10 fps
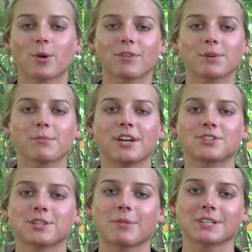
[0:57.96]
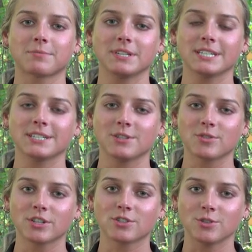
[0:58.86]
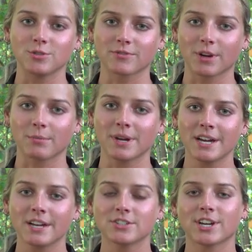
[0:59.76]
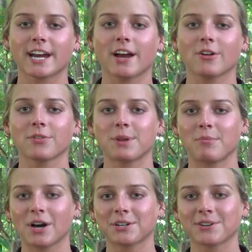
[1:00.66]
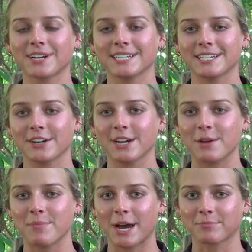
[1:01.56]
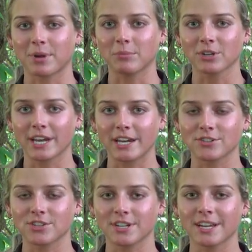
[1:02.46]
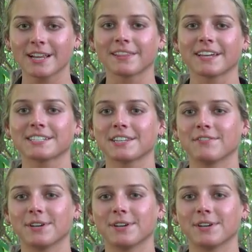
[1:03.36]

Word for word: more information about species you can choose from, check out the Monitoring Deer Impact publication linked in the